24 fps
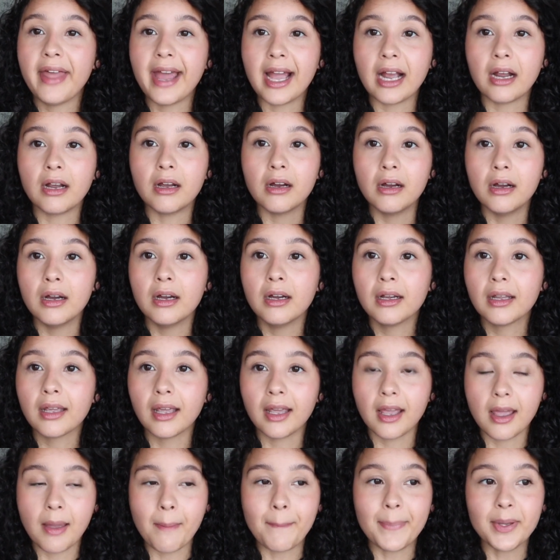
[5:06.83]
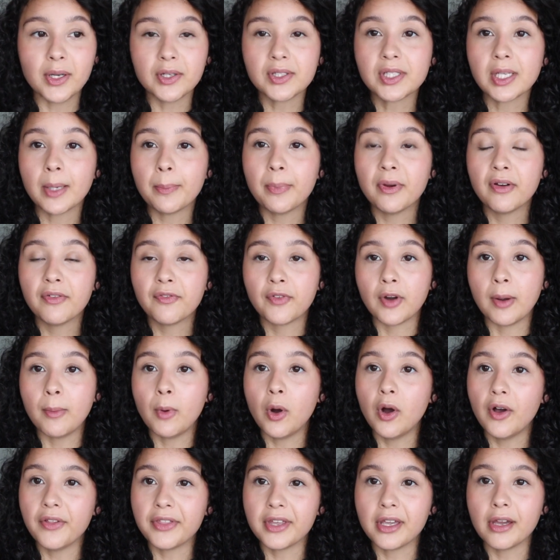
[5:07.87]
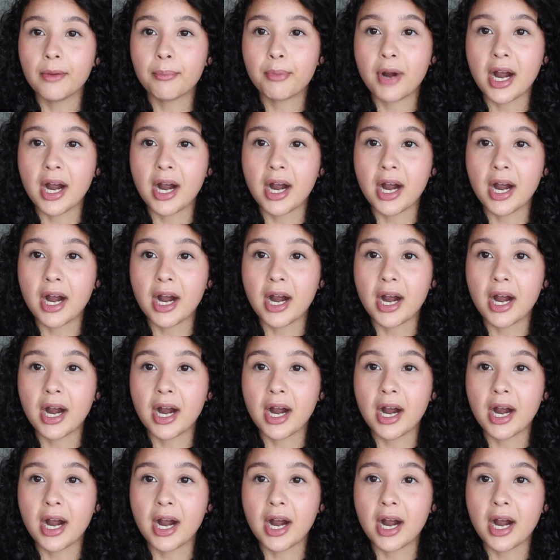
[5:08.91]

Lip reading: that gunk and buildup from all the